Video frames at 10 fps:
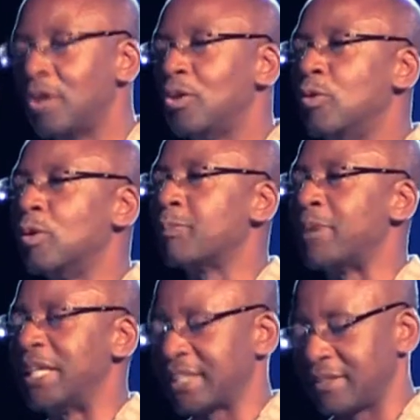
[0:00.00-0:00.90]
who were
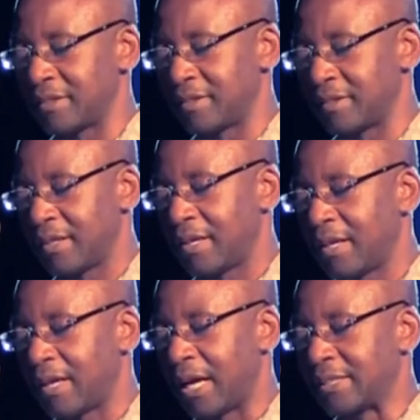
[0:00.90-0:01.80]
present
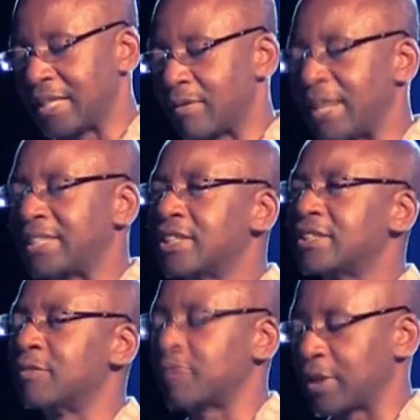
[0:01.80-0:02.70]
and directors
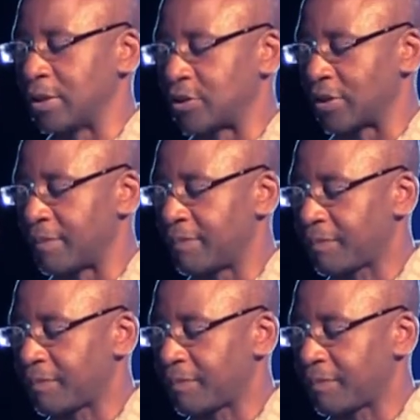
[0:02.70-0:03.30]
of culture,